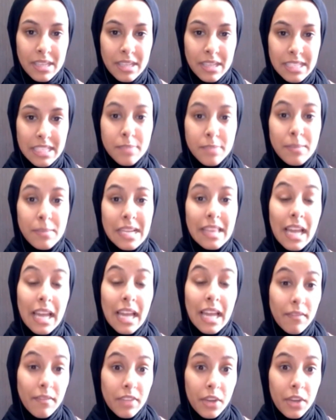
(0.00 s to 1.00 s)
speak that
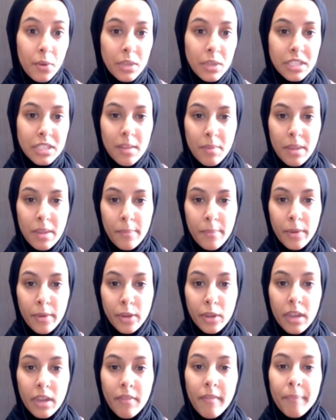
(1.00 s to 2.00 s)
love language to the people you
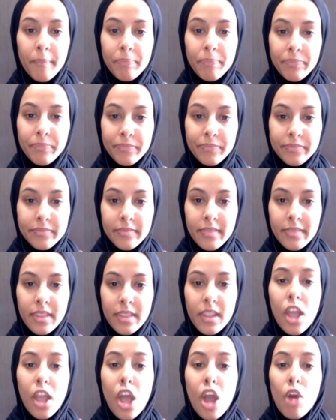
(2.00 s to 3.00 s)
love
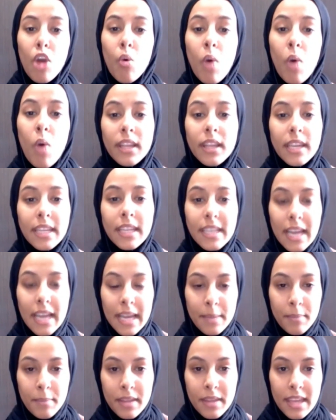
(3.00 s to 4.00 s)
quality
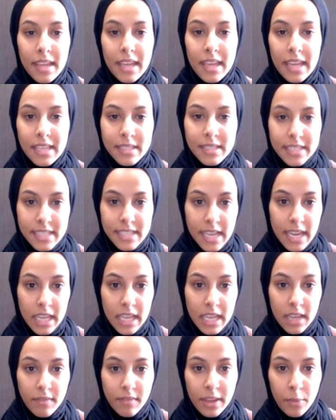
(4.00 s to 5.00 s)
time is the second
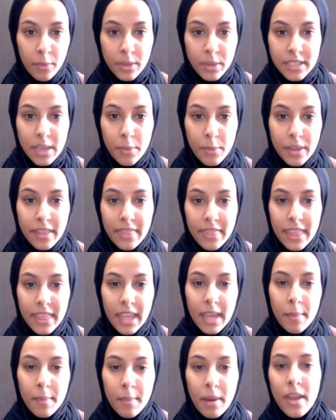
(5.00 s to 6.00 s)
love language that we can think
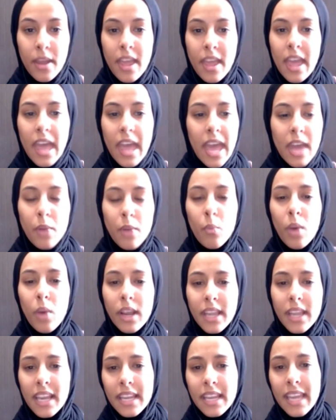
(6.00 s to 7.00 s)
about. And what
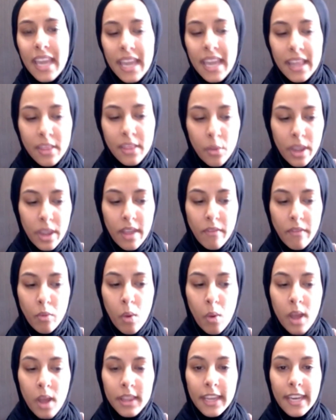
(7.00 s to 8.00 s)
can get in the way of
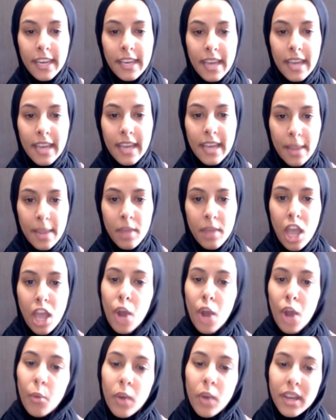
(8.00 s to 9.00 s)
quality time?
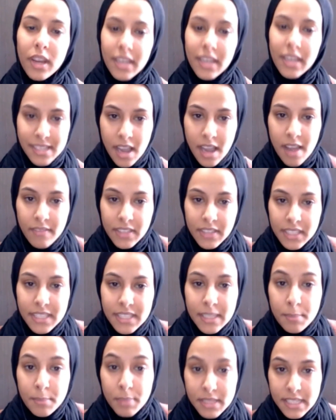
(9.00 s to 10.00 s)
One is obviously
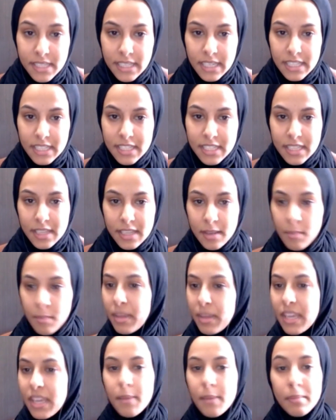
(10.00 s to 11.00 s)
busyness.
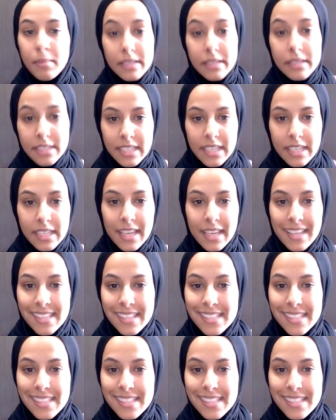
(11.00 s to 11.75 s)
Being busy is